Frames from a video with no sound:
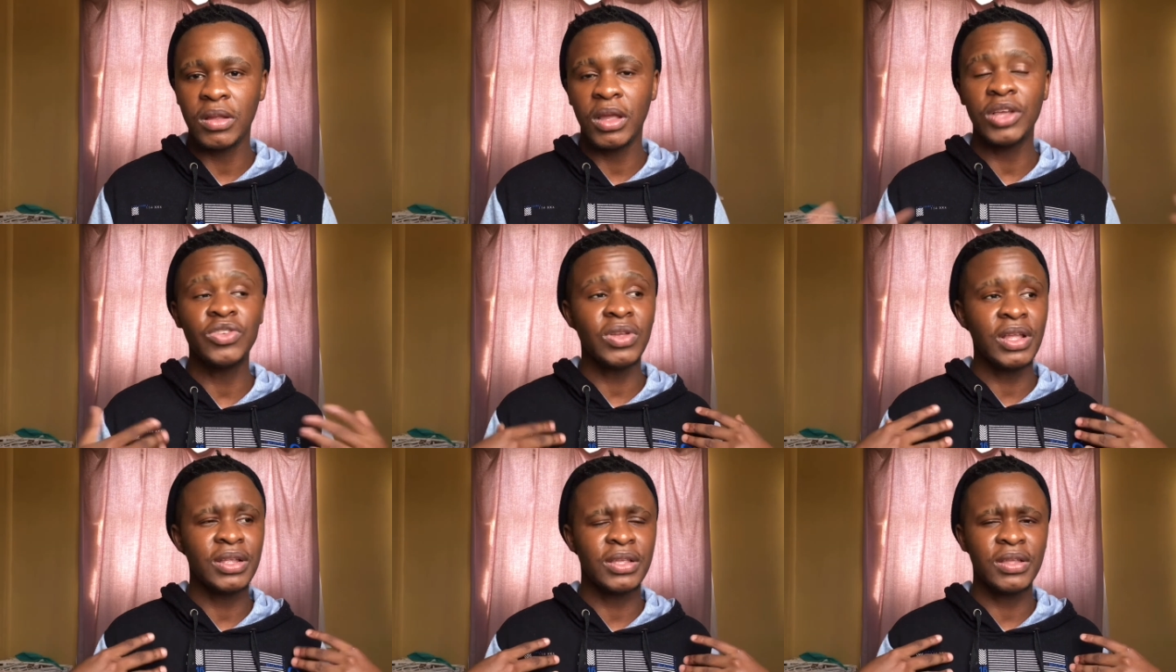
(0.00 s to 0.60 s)

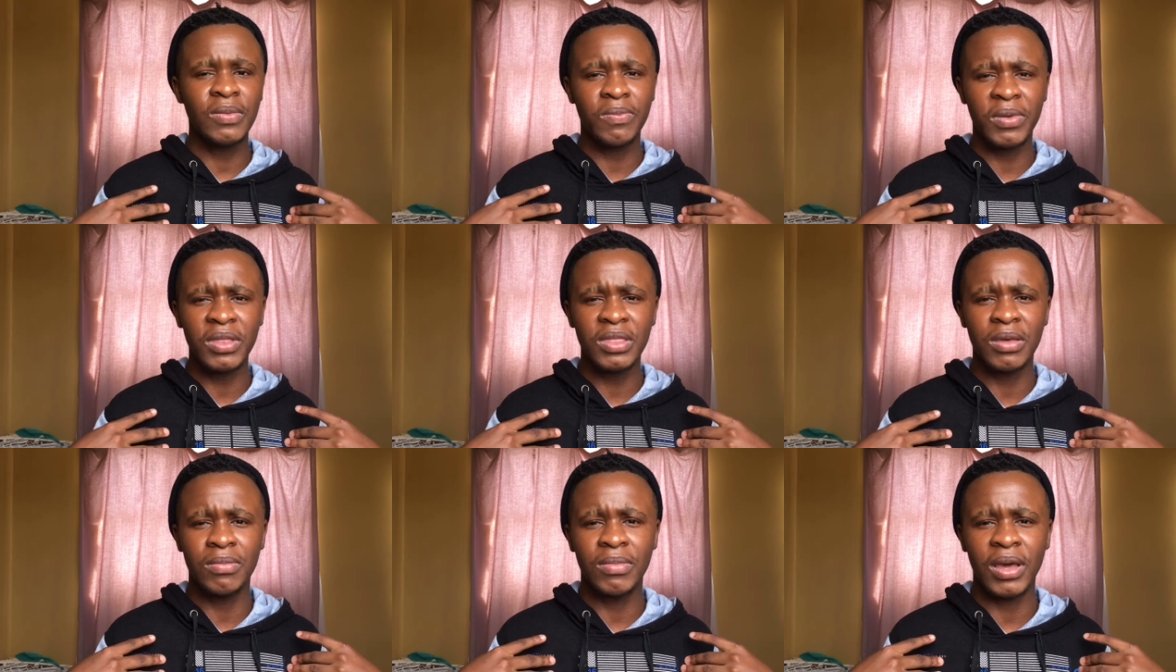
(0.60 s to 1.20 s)
Actually, I didn't
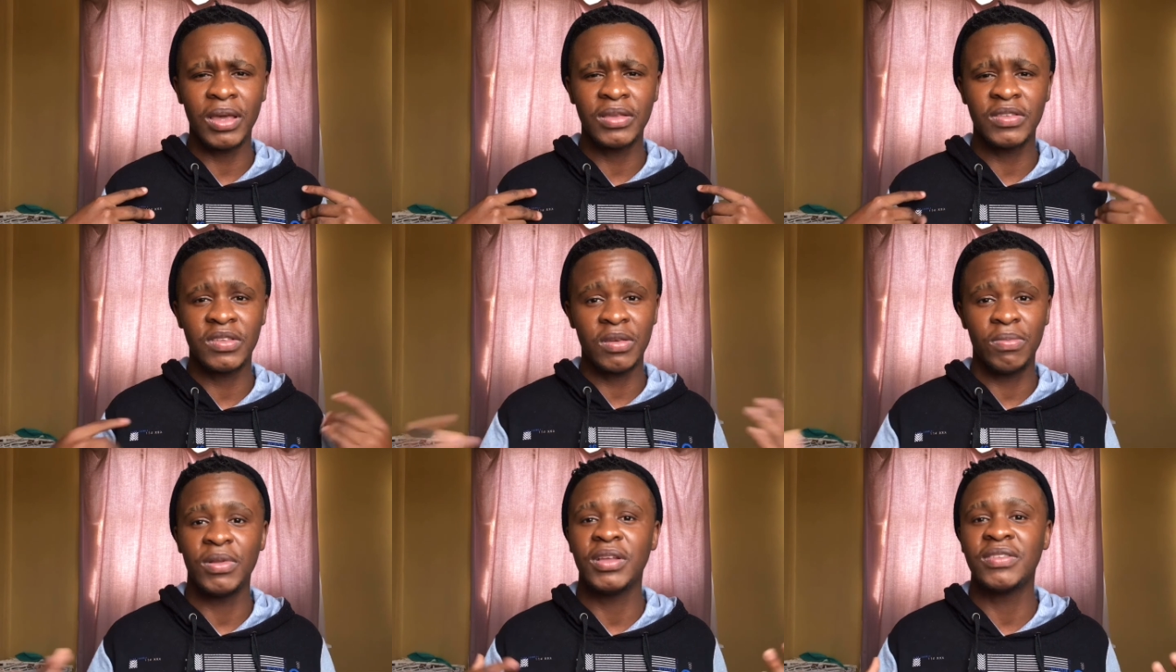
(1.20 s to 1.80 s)
pick them. My
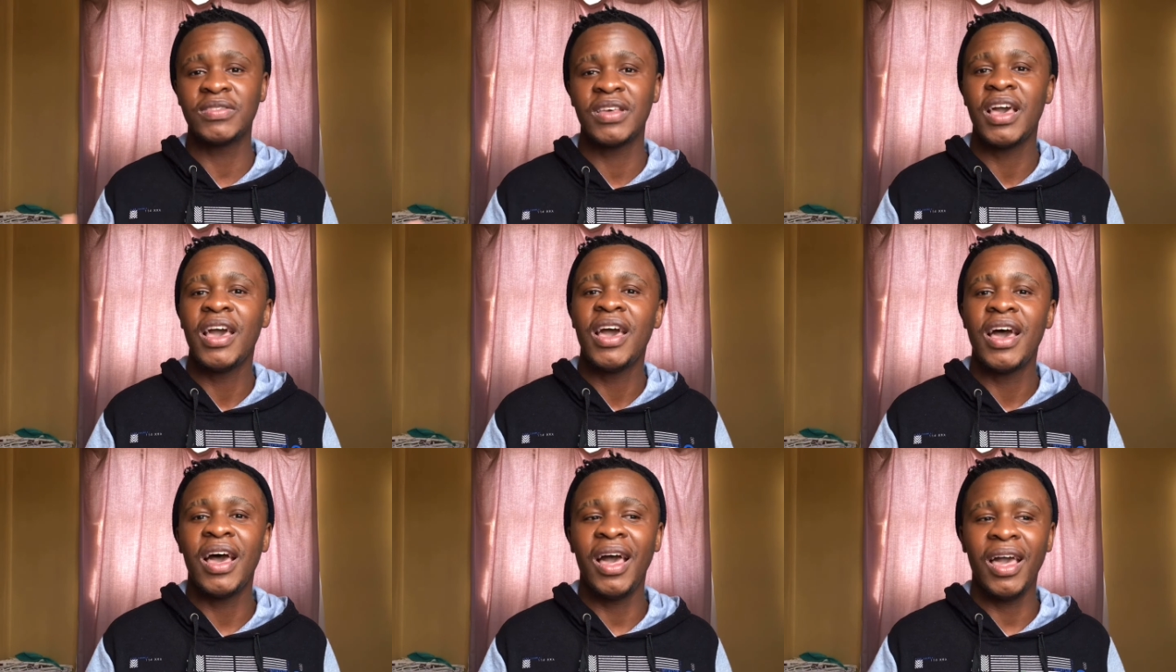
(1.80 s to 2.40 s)
siblings
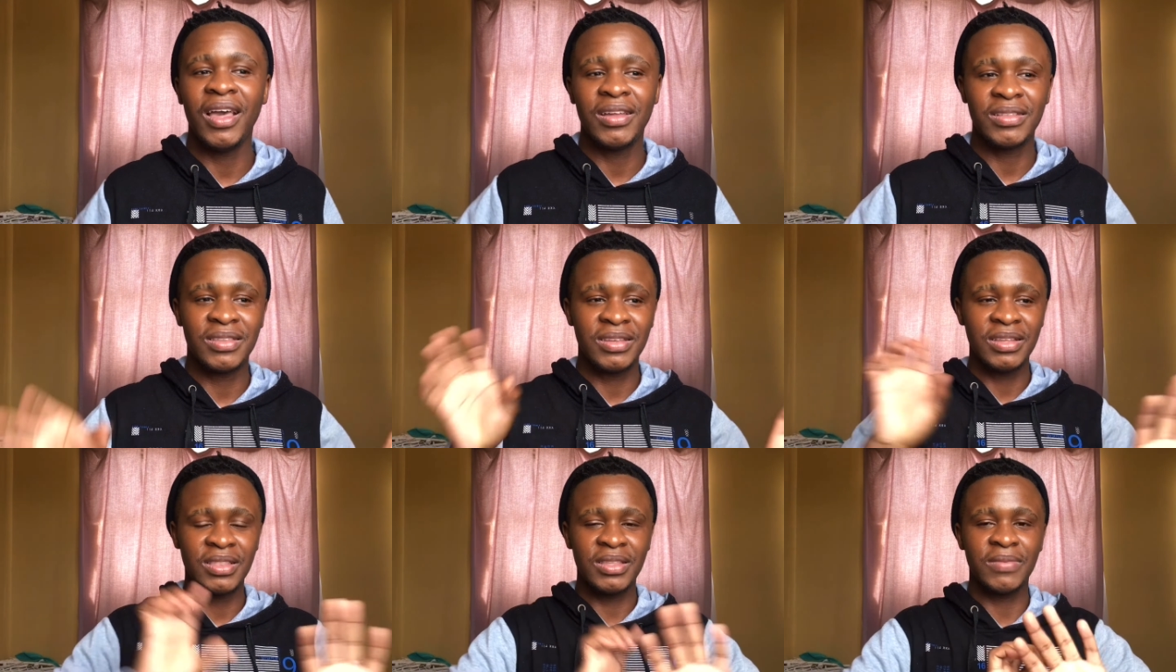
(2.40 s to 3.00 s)
I
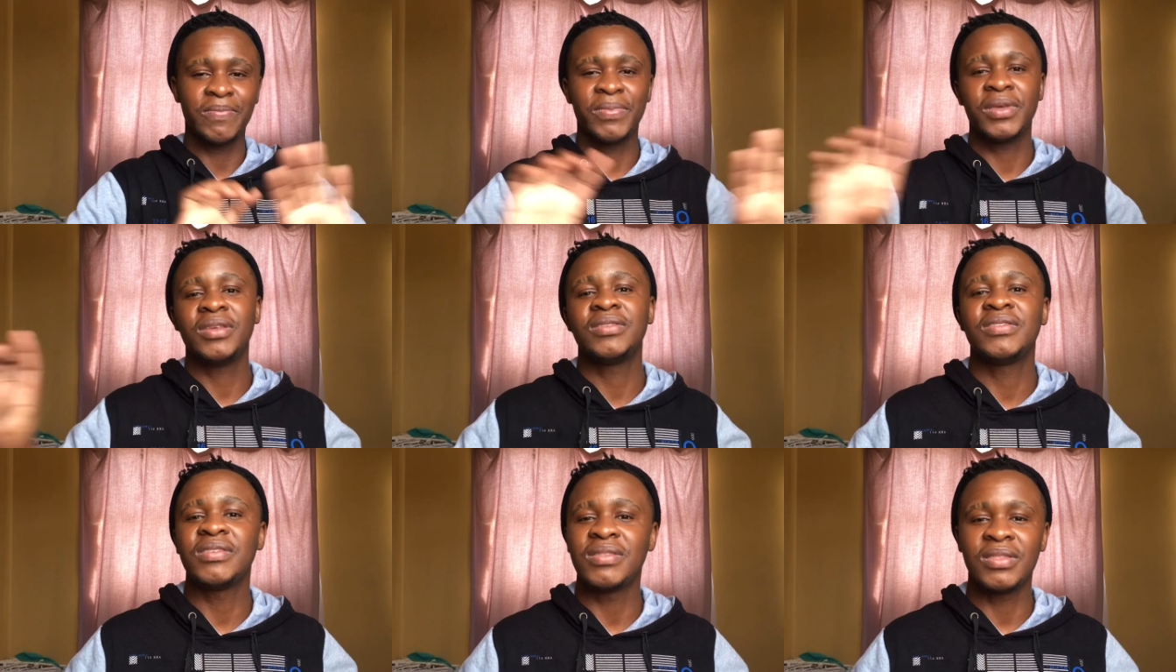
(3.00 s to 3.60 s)
did the
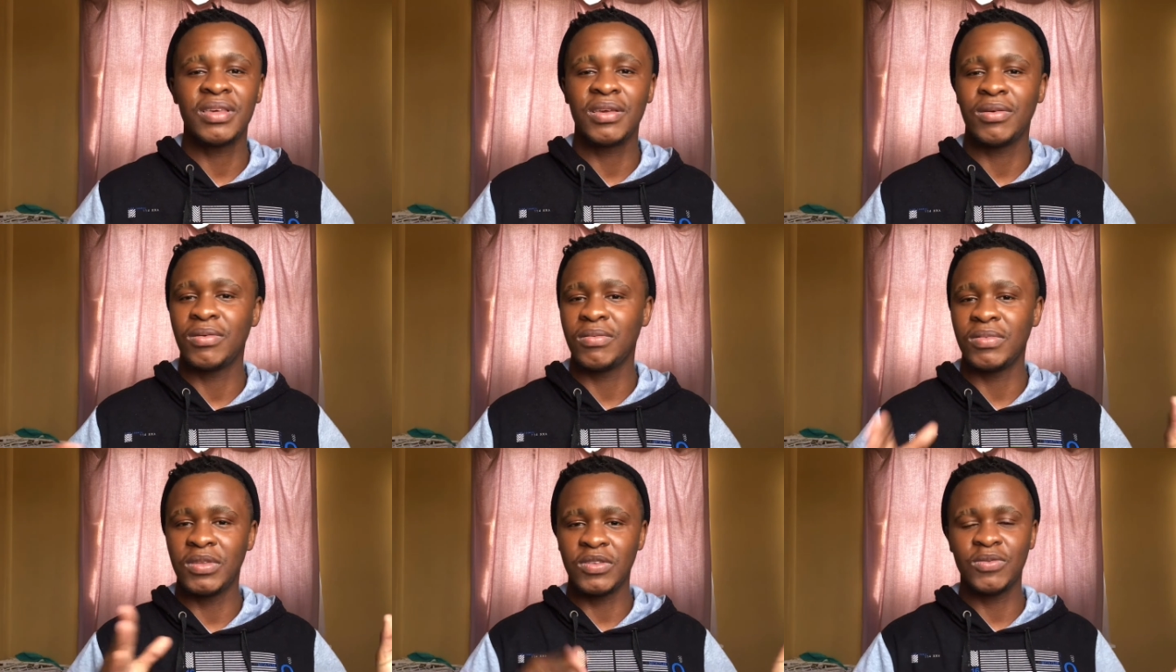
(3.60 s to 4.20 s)
heating
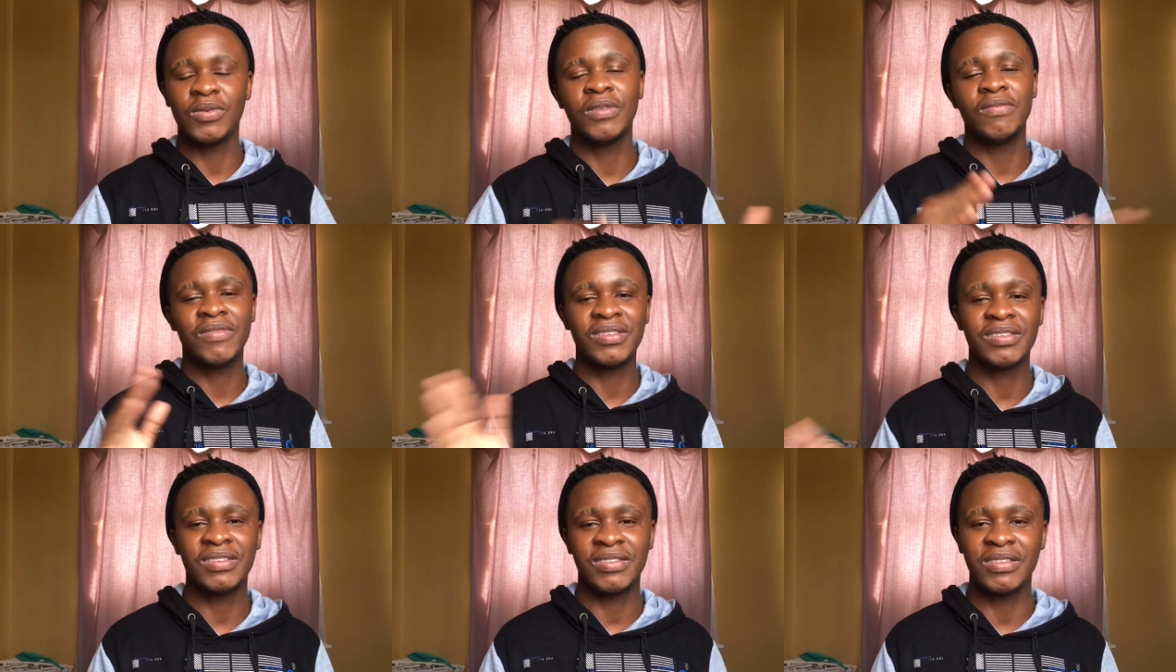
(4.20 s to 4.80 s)
thing, this one
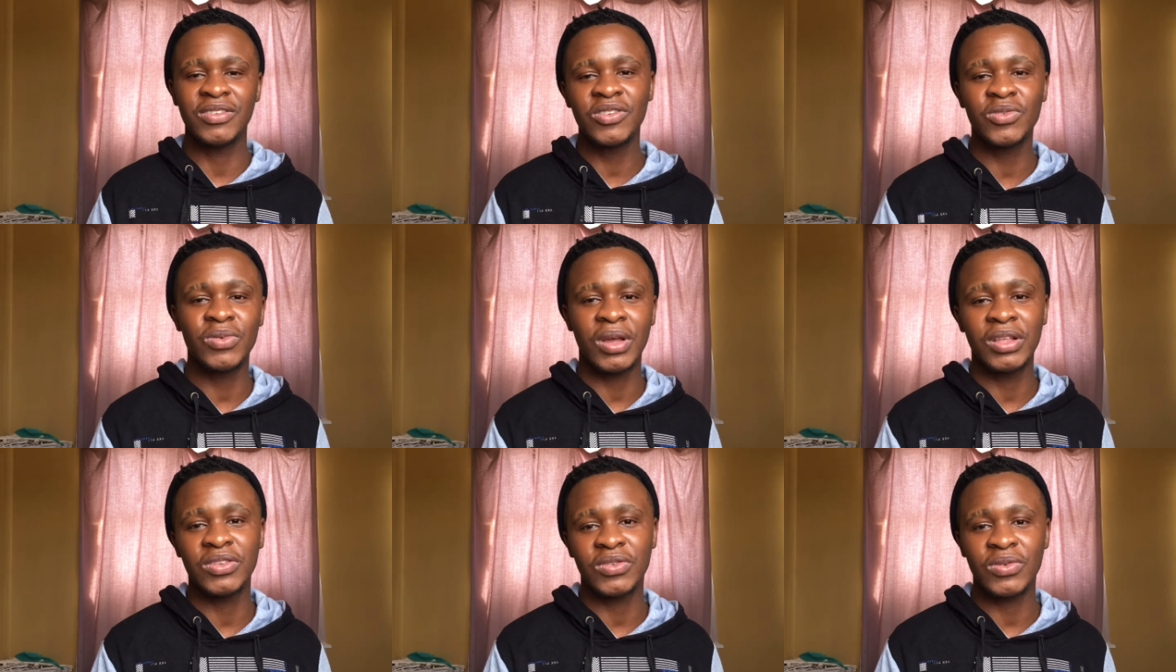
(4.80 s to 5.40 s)
versus this one.